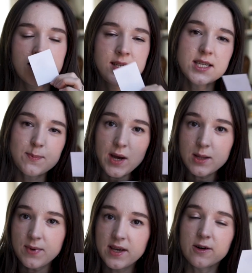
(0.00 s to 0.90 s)

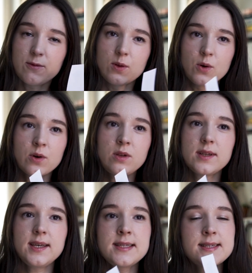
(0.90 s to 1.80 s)
Despite being a
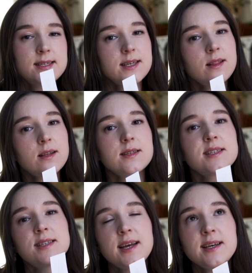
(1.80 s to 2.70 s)
floral, it still
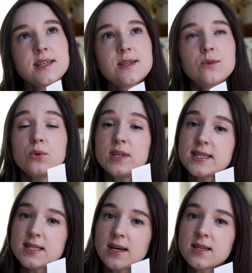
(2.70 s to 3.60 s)
stays
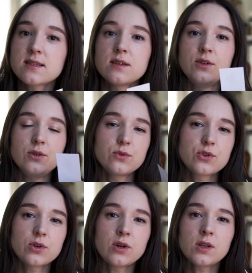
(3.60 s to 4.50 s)
unisex,
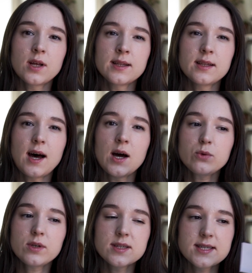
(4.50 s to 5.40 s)
neutral, and I
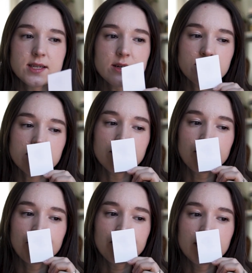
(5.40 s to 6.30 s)
would consider it
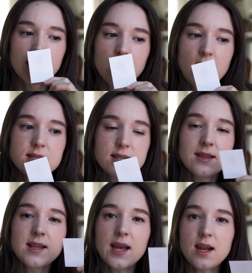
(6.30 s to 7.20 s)
as a
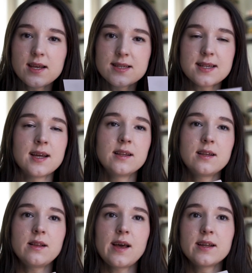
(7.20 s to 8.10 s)
daily
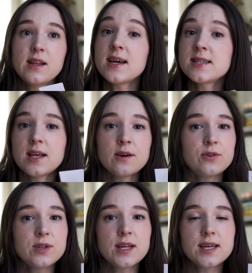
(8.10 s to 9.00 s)
scent, like a nice
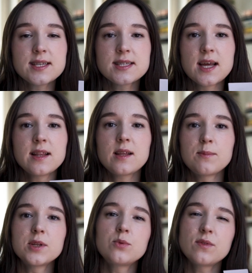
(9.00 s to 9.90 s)
everyday scent,
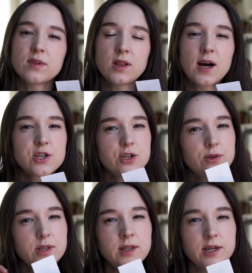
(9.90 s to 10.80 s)
but with a
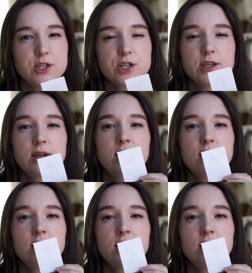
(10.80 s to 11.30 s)
luxury touch.